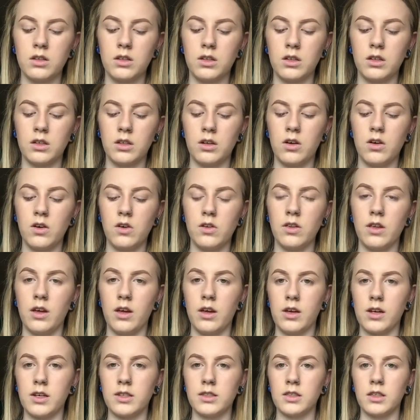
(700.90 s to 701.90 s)
get all
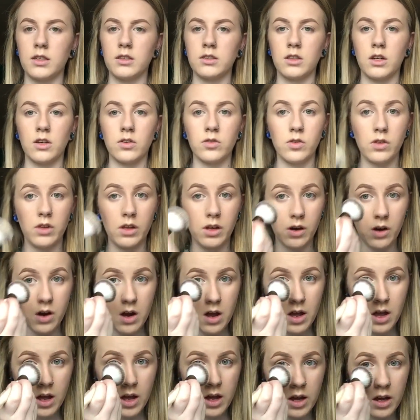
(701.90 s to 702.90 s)
that excess off of there,
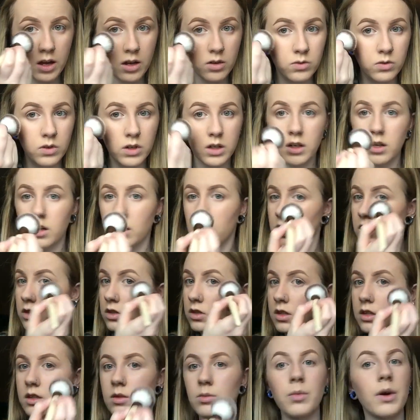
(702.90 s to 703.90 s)
and run it
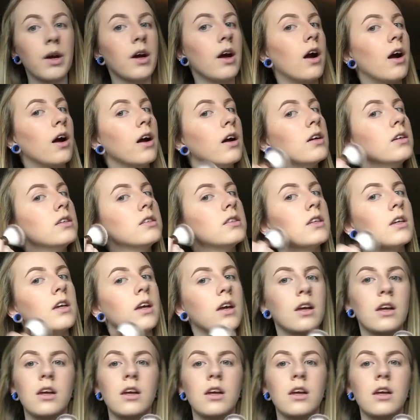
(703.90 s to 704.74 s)
underneath my eyes